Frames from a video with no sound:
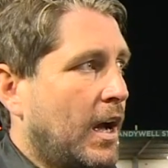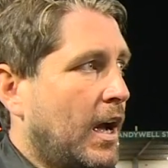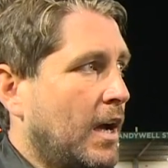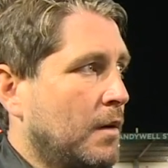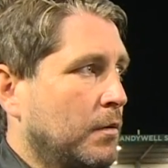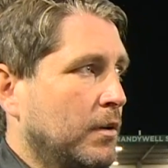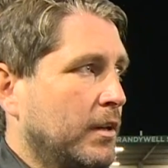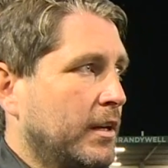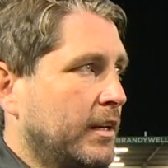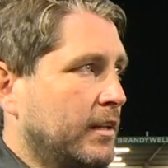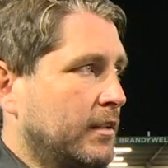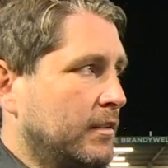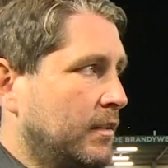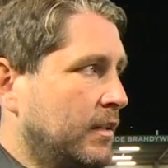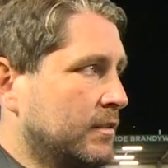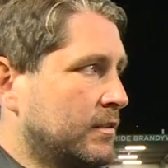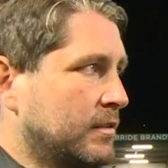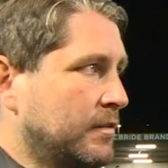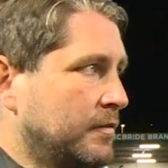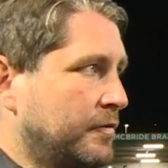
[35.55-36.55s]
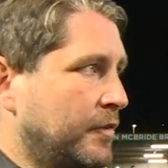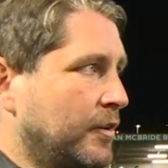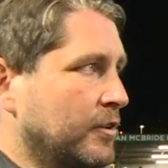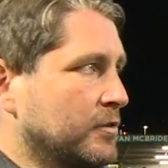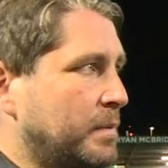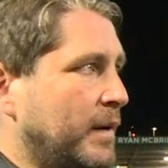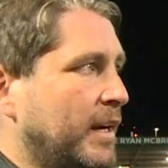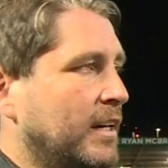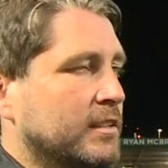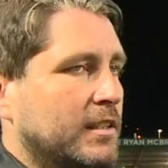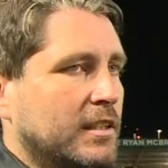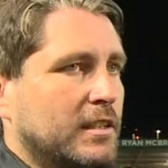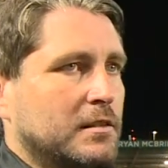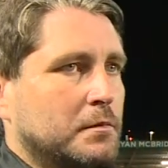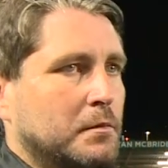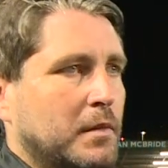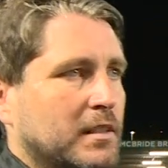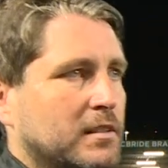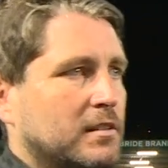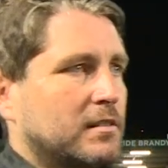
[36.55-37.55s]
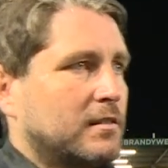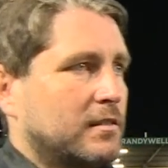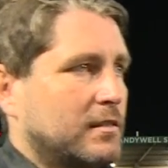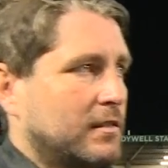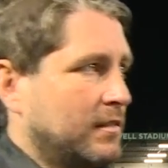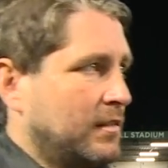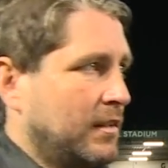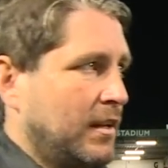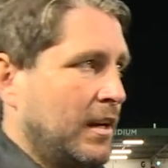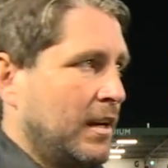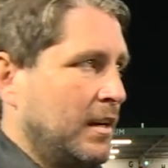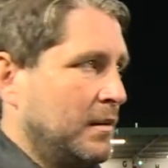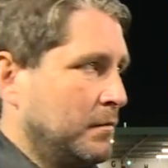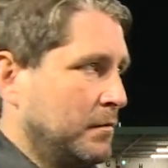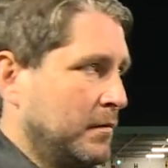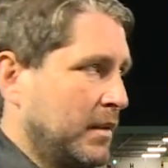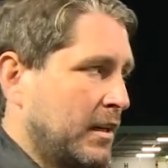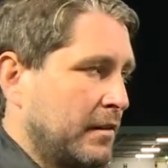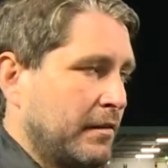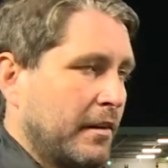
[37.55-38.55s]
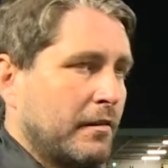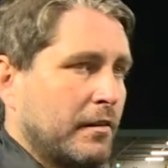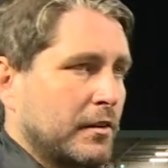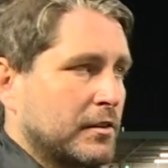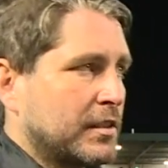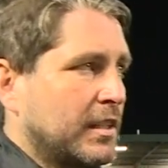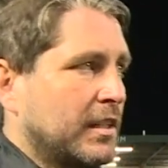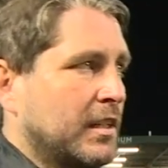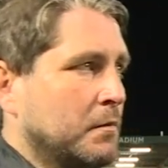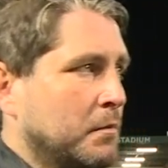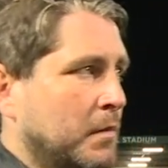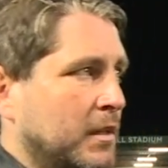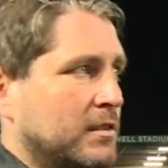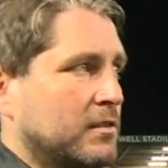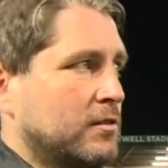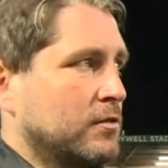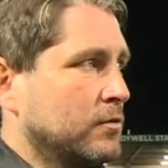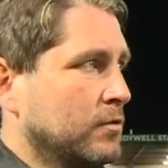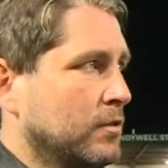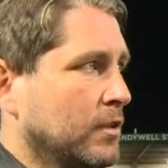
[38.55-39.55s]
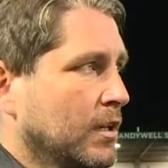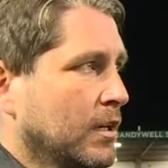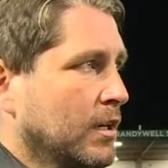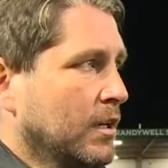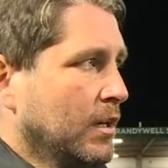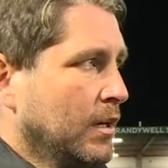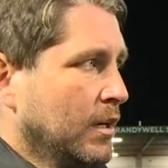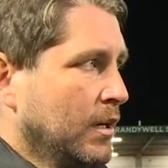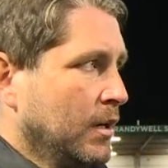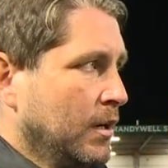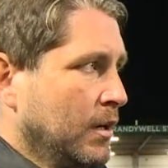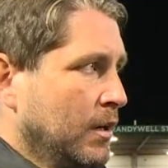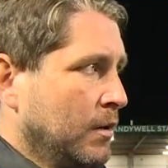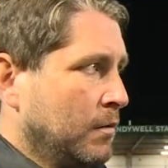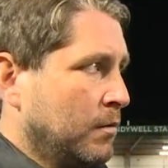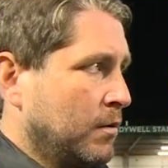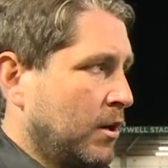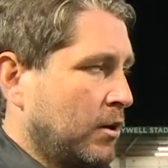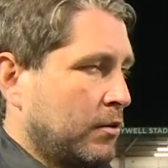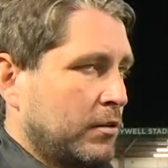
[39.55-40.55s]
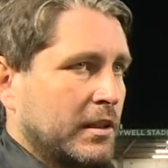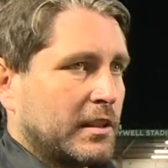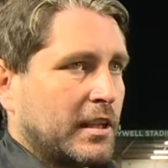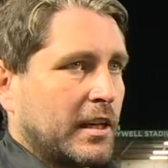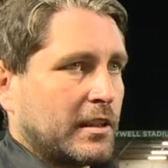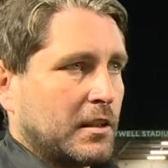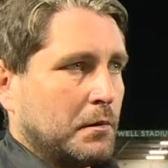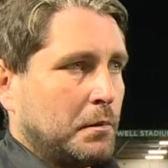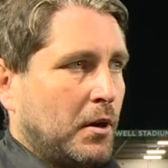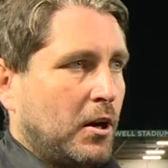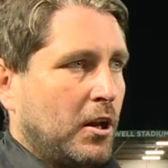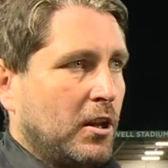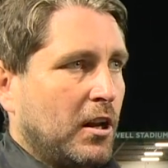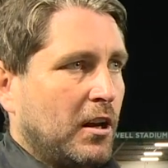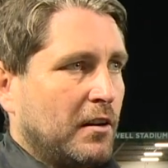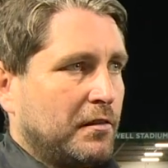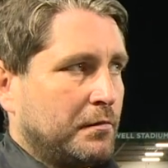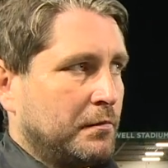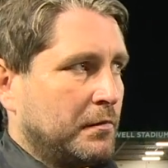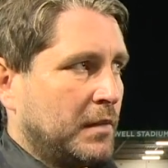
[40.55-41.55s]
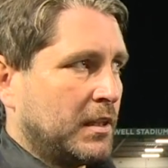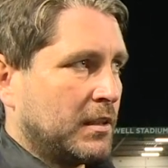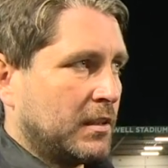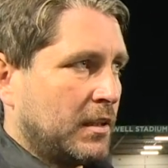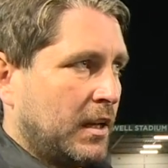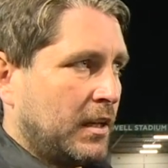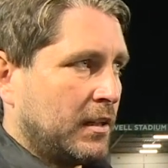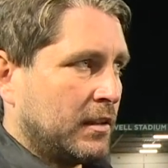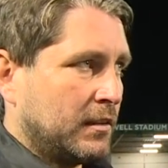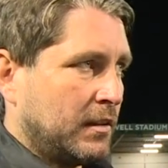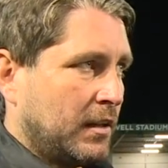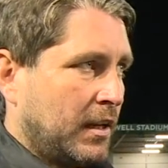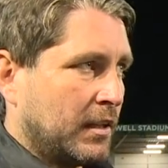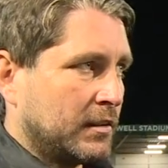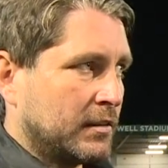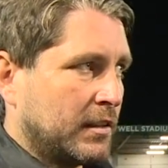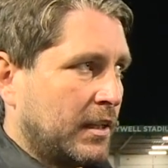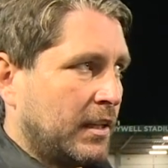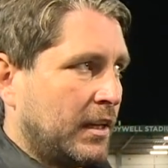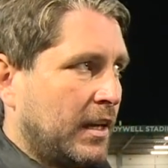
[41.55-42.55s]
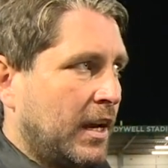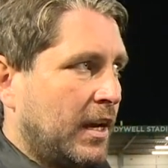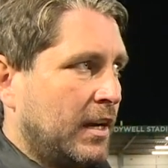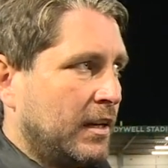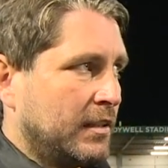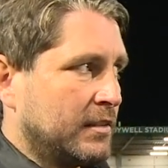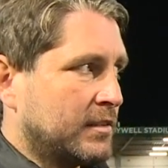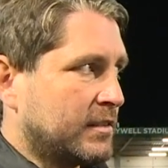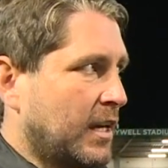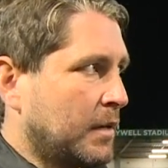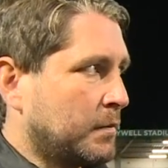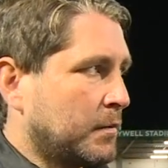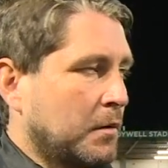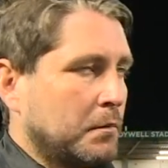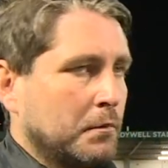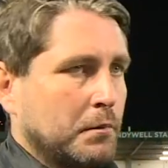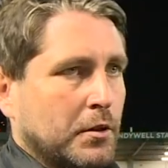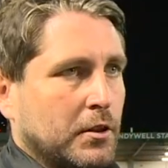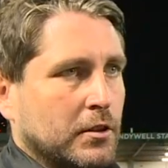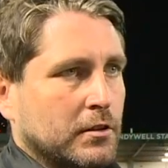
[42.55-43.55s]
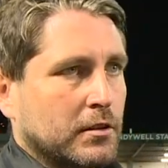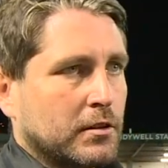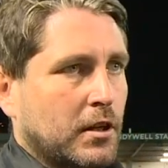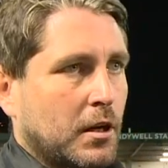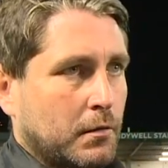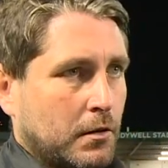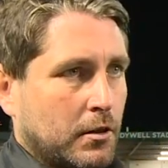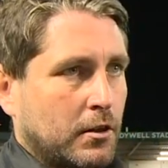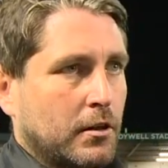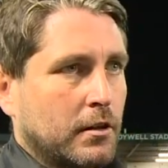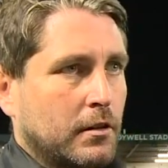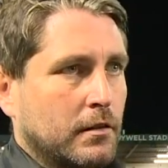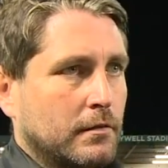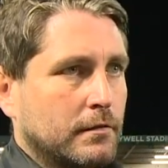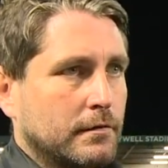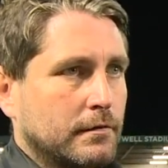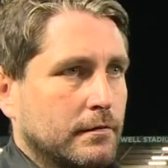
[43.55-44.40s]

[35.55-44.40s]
Aye, well, he, that's the first penalty he's missed um, that I've ever seen him miss, so we're not going to take the ball off him, and, and, and he, uh, he stepped up and put it in the top corner.